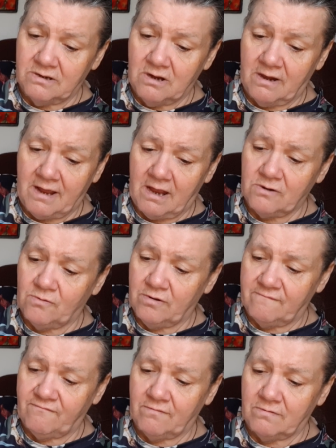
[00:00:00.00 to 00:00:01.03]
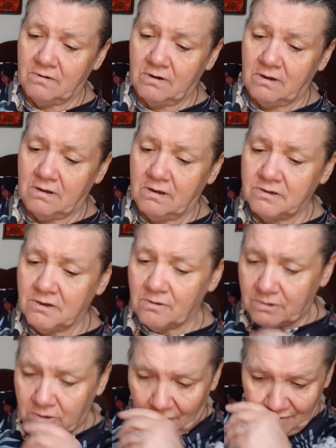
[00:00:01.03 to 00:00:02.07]
not adequate for
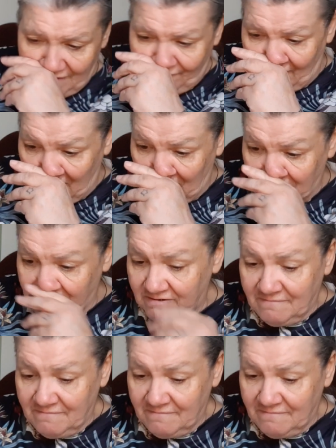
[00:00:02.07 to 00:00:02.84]
adult clothing fires.